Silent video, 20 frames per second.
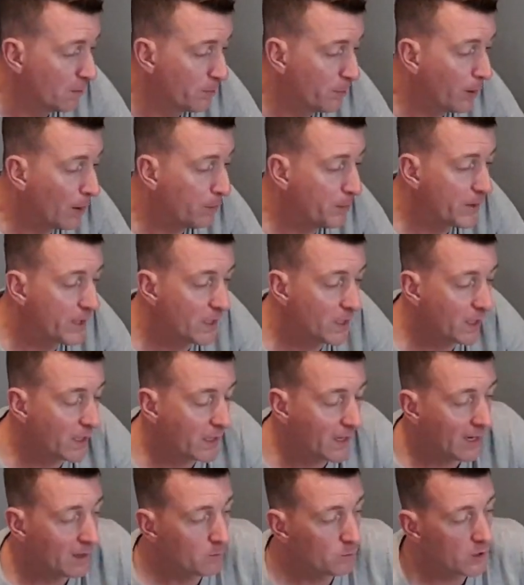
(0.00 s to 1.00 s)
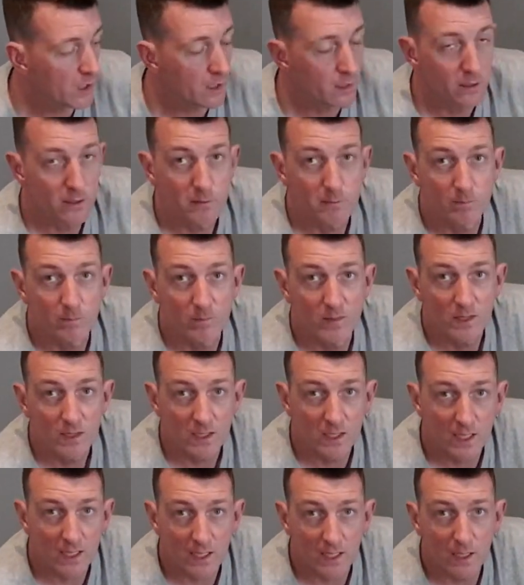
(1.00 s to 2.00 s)
pop it in your camera,
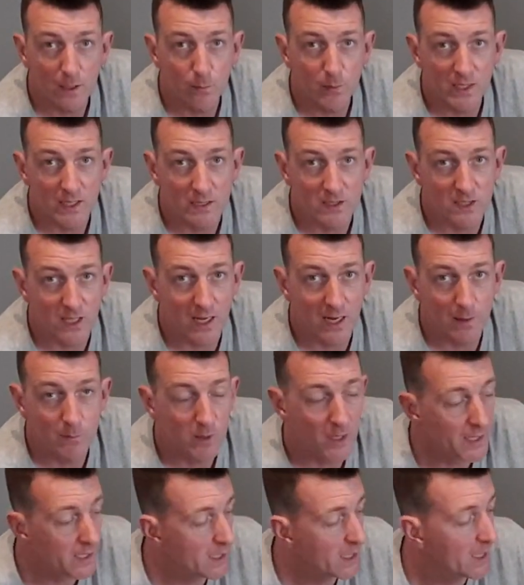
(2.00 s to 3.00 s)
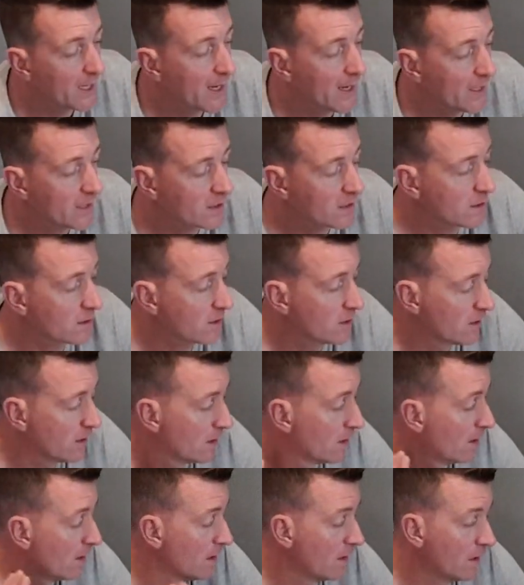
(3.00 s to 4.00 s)
give it a little bit of time, let it connect,
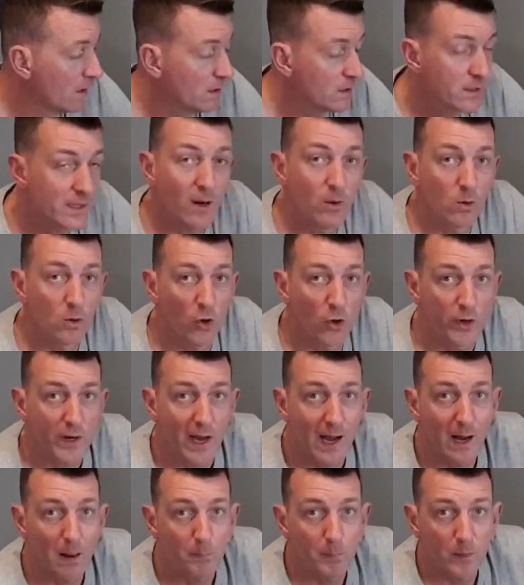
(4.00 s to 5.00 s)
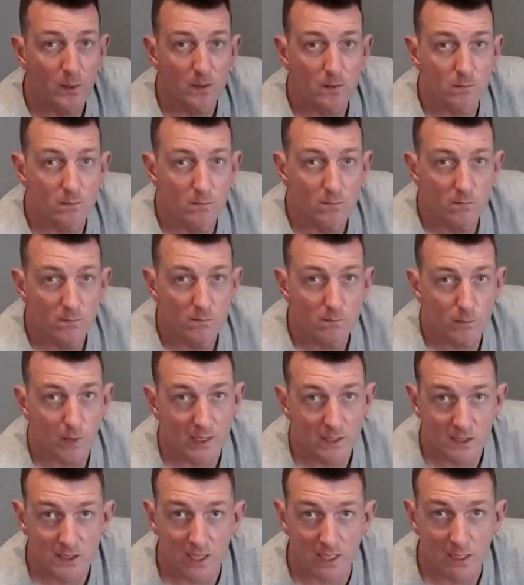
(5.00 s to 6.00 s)
download app,
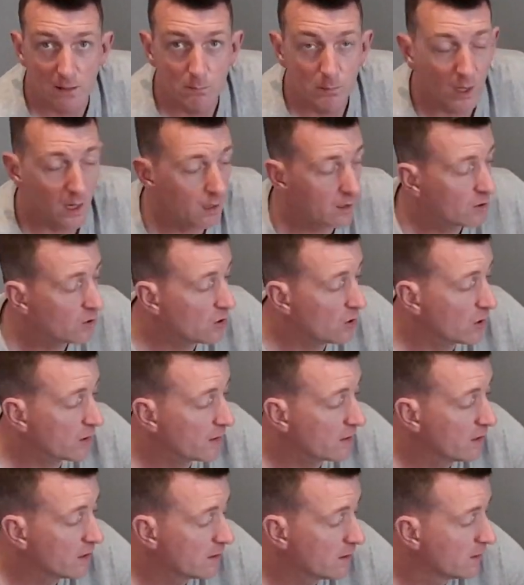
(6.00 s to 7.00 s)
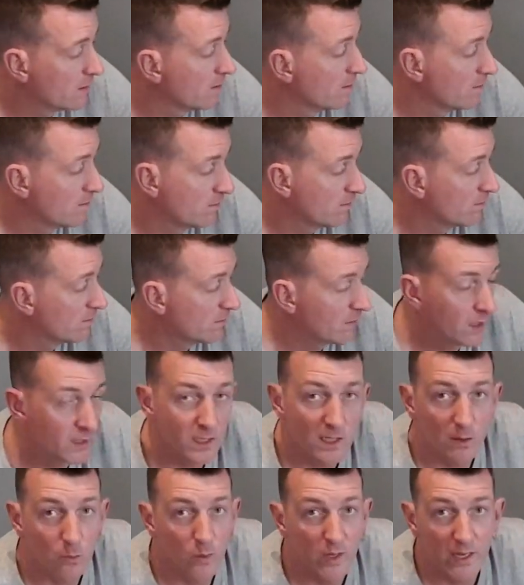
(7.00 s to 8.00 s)
like scanning barcode,
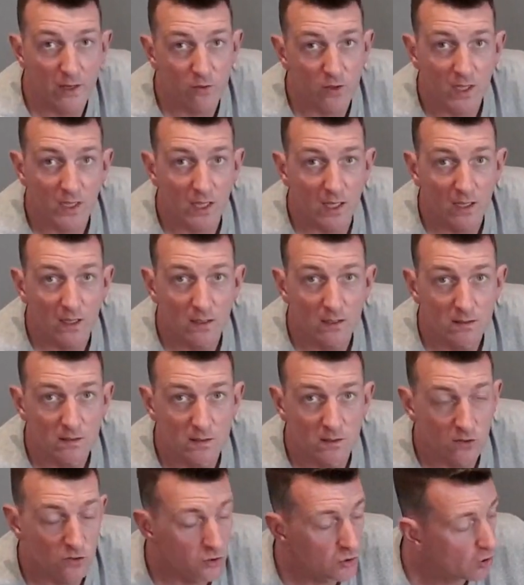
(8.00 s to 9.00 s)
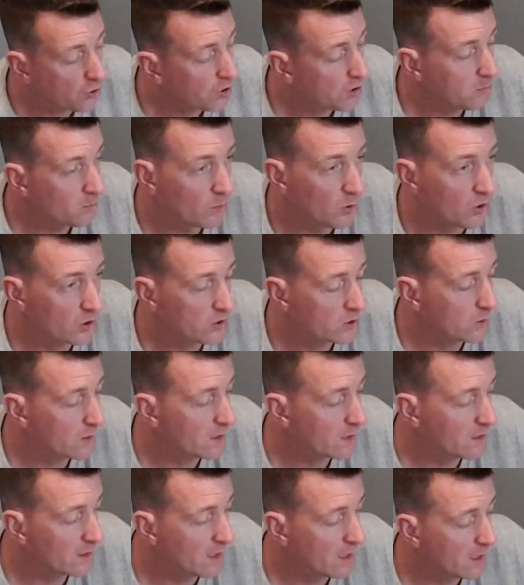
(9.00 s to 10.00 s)
and you're away really. There's nothing more to
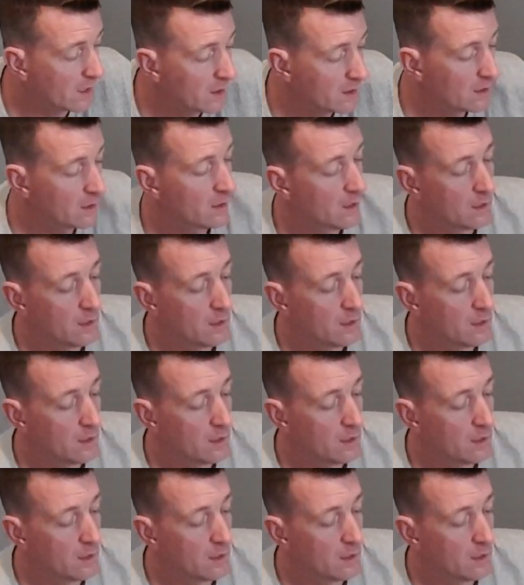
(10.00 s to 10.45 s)
it than that.